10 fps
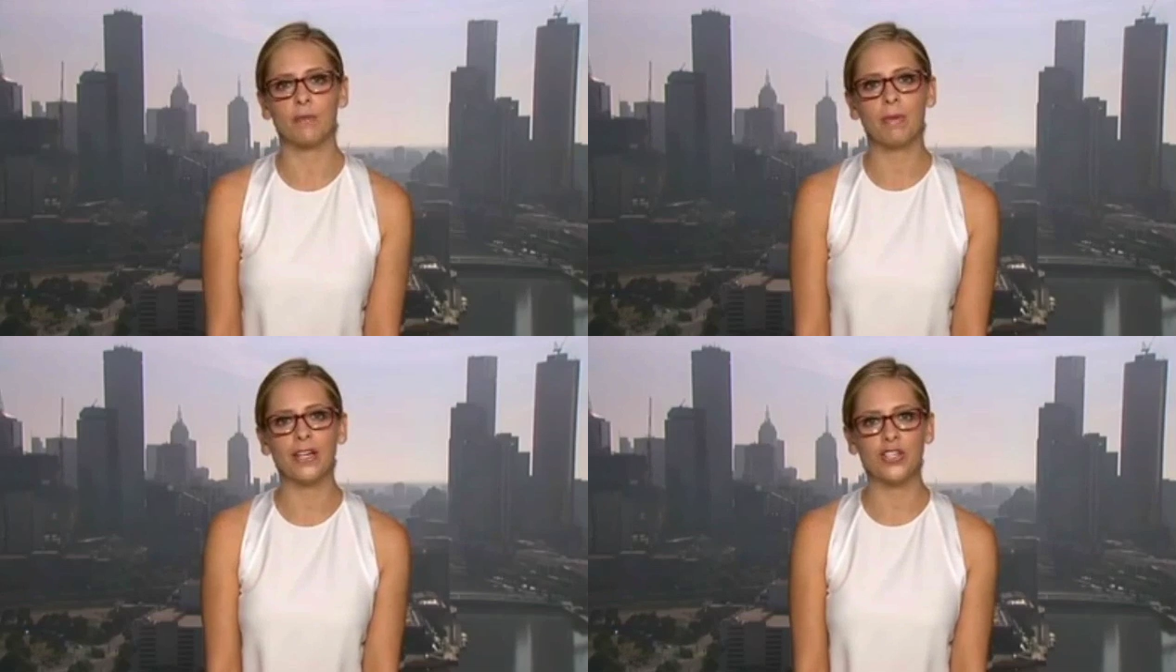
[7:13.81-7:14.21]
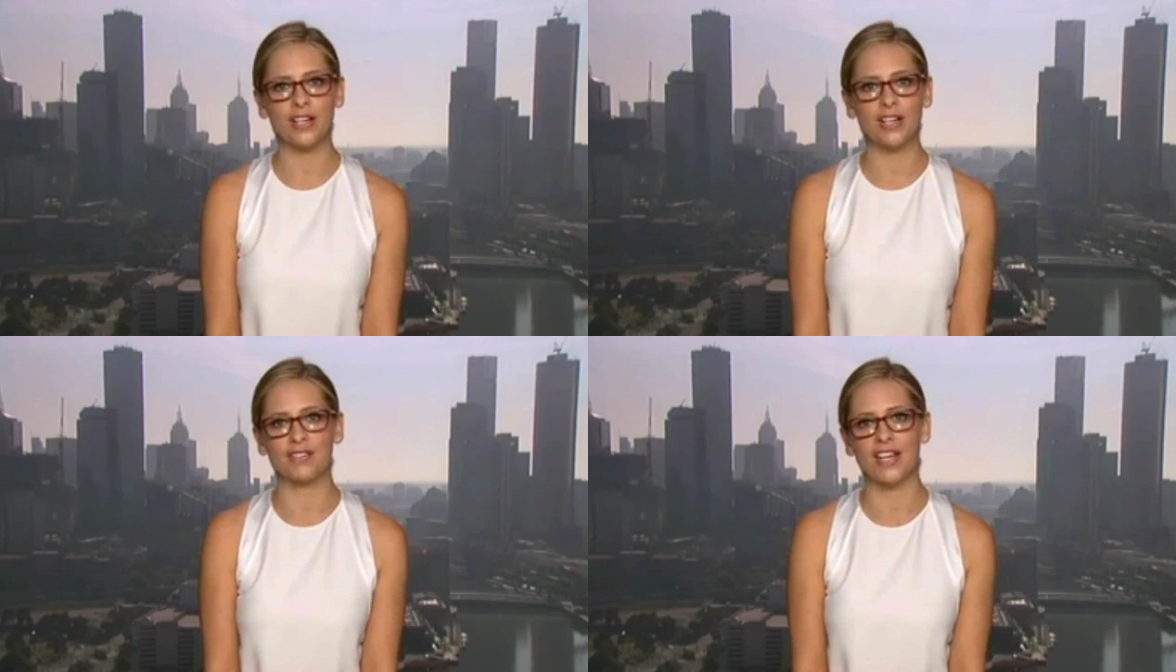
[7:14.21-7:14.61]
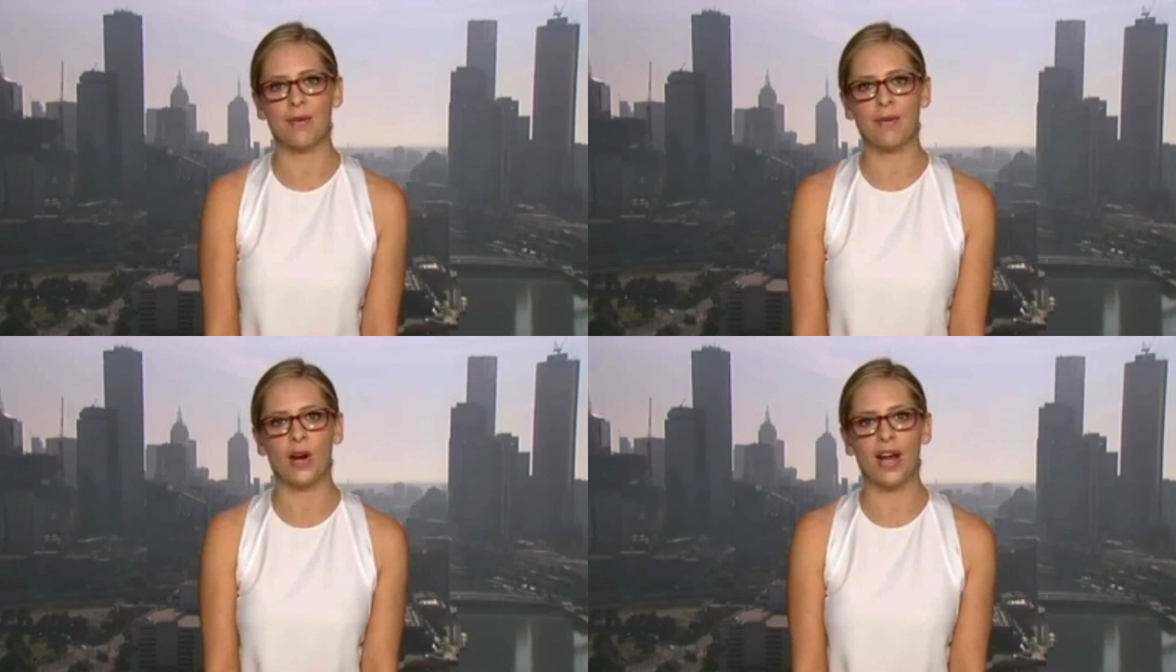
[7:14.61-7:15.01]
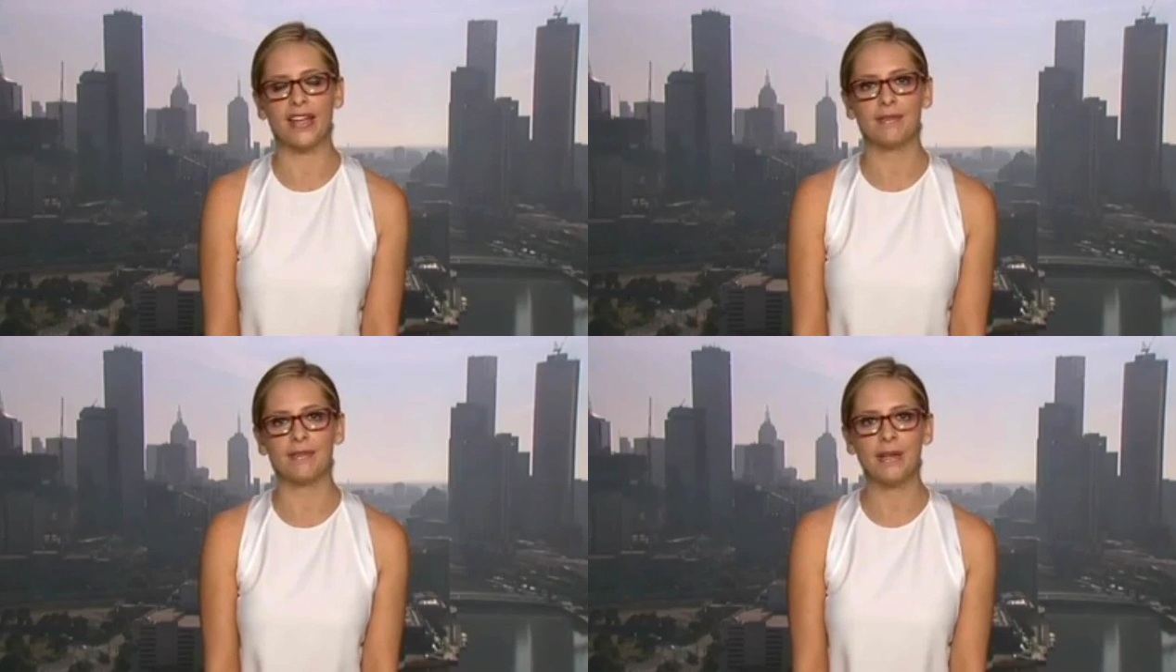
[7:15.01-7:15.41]
big chunks of time where I
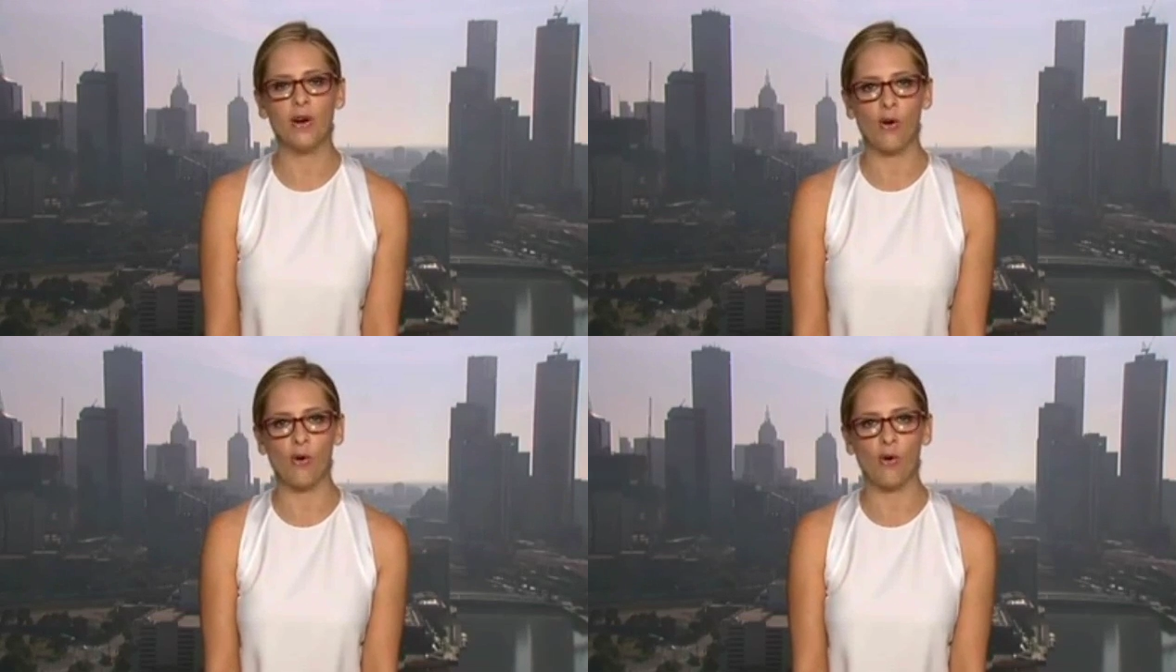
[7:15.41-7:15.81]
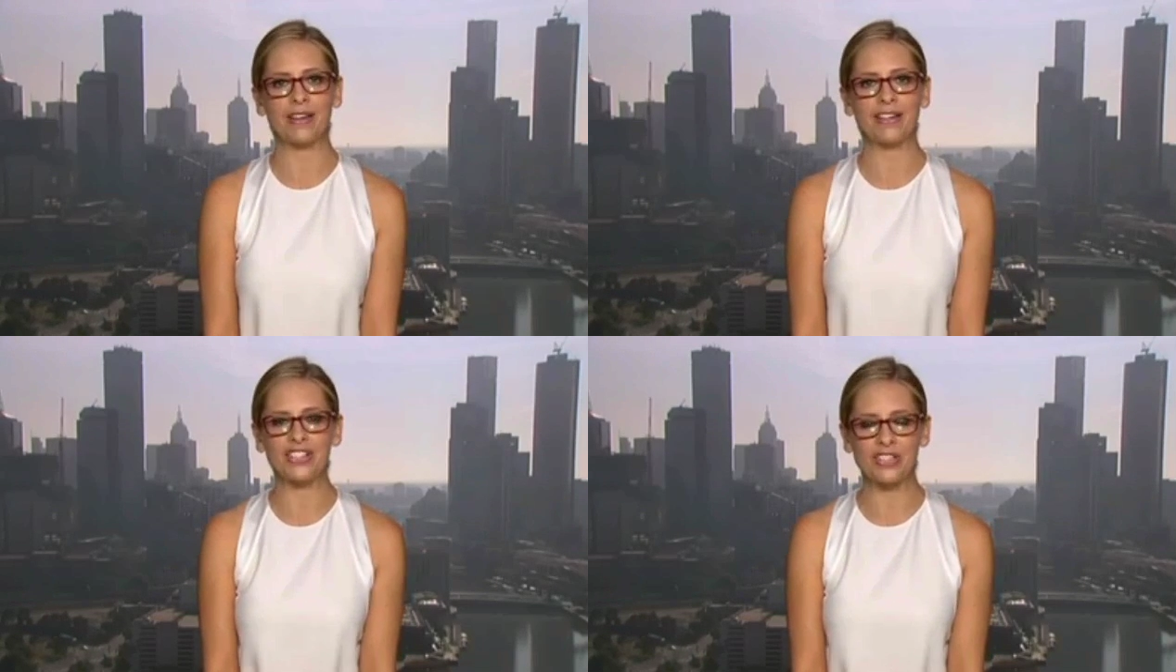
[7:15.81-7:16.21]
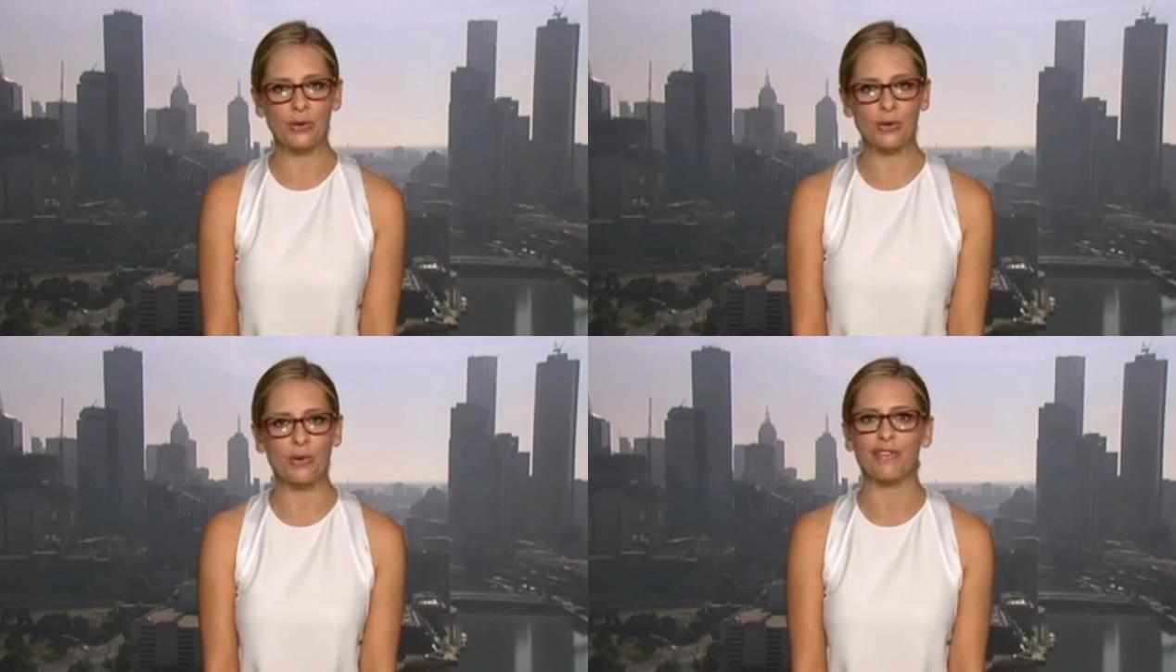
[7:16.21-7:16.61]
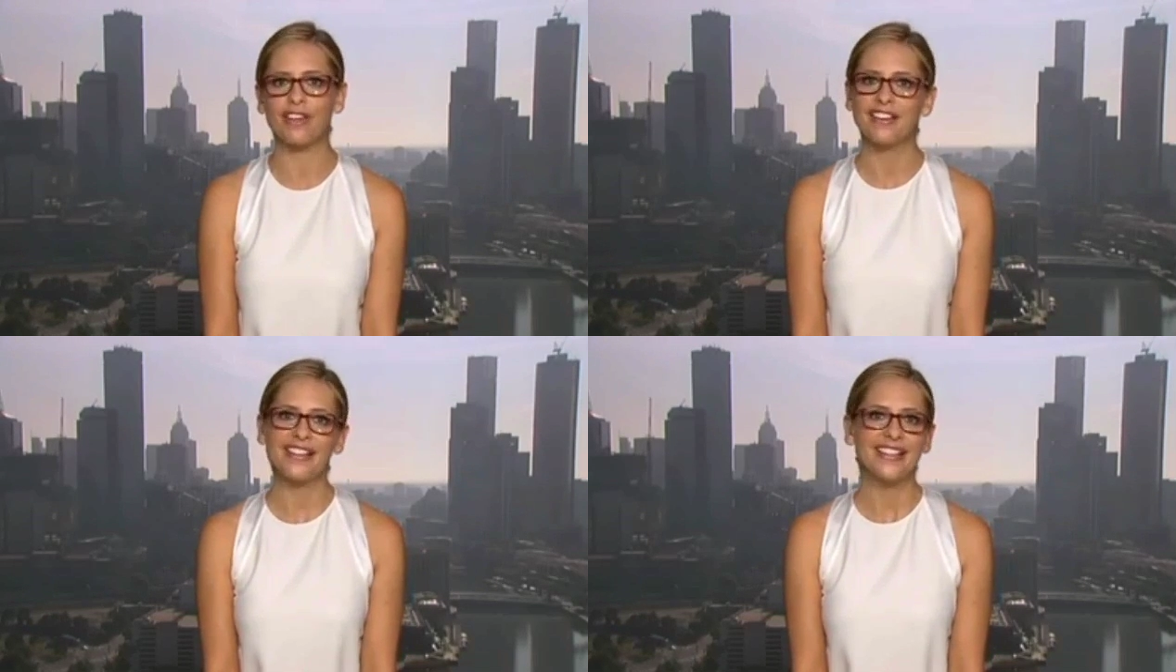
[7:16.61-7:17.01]
can be home and just sort of
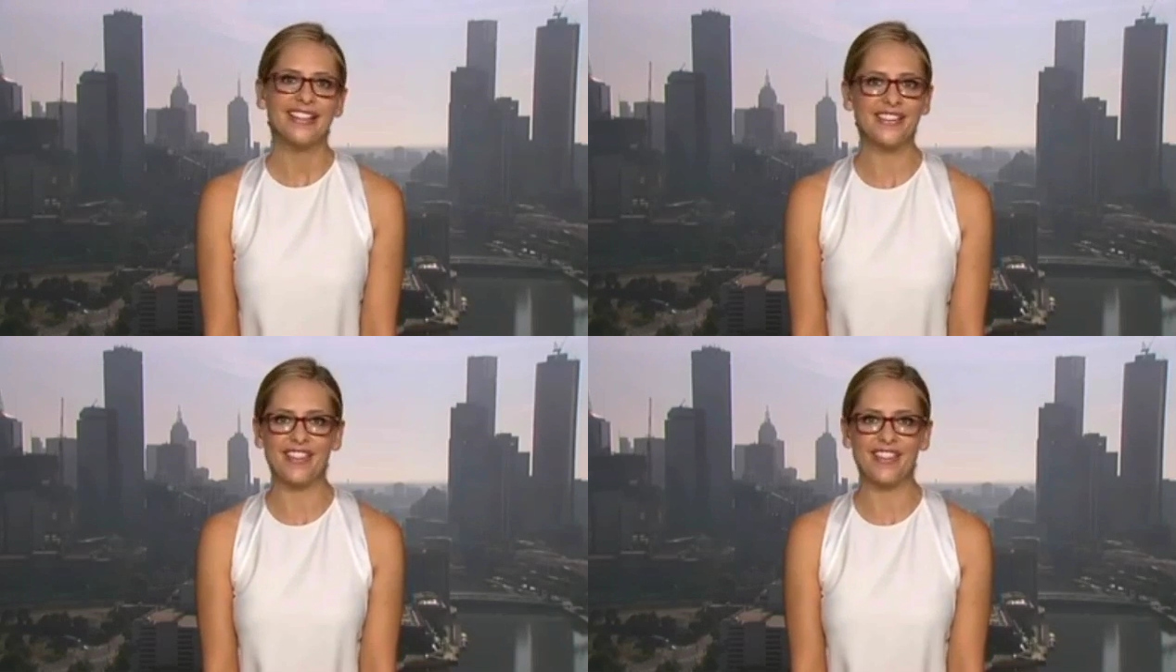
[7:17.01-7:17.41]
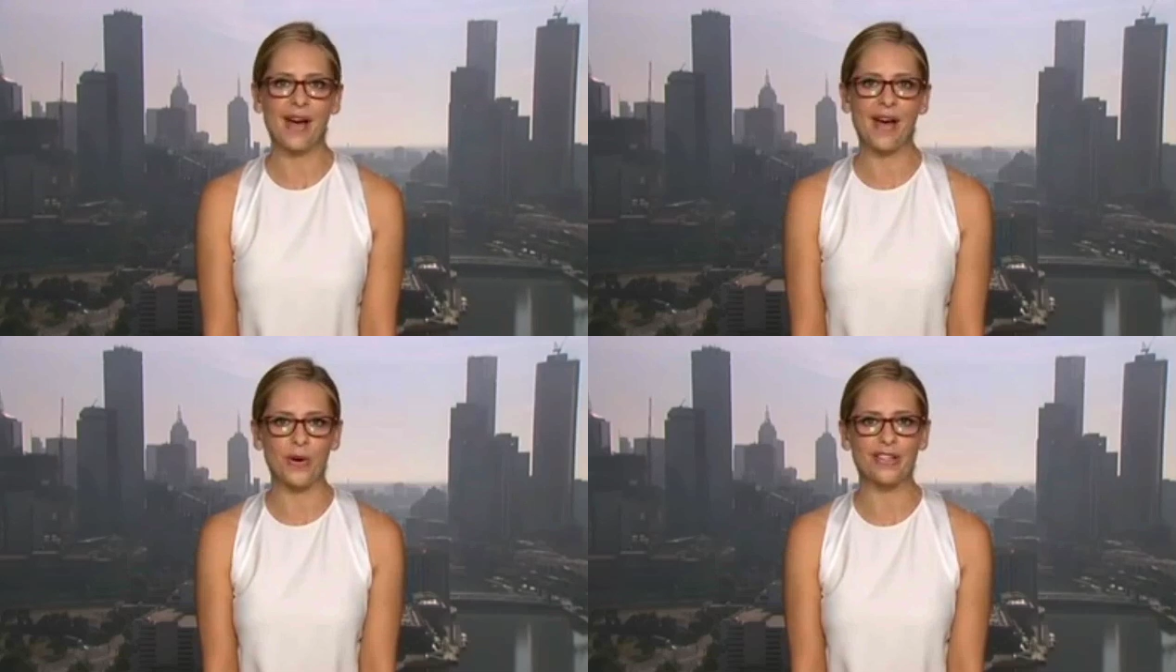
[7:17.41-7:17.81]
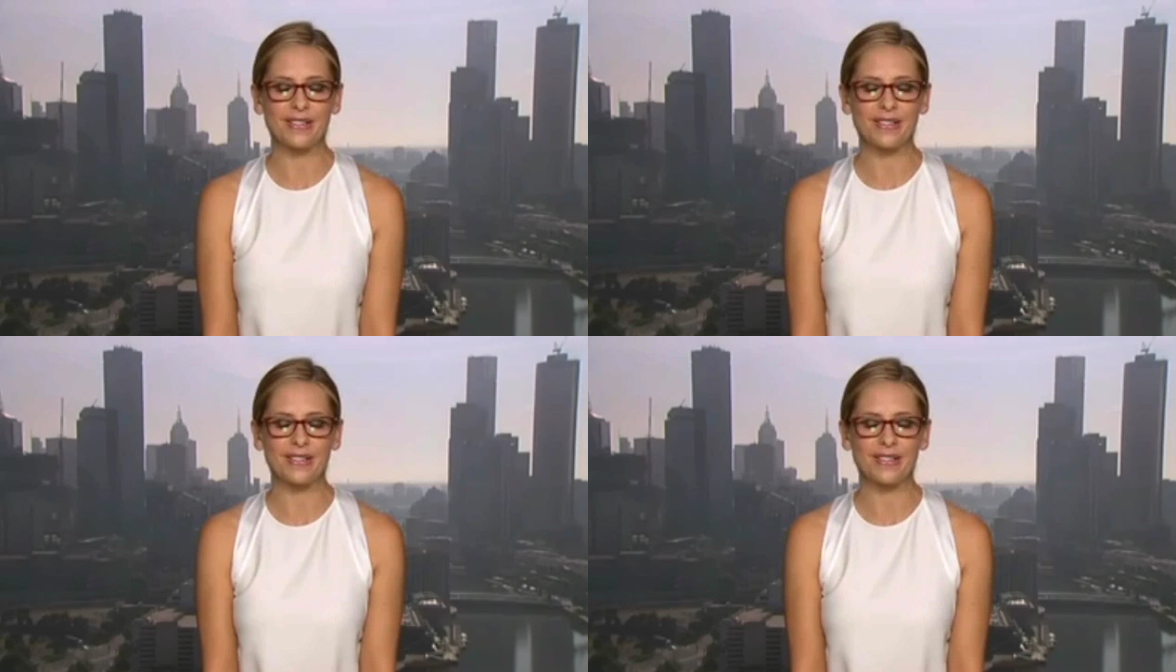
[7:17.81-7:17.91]
live in that world.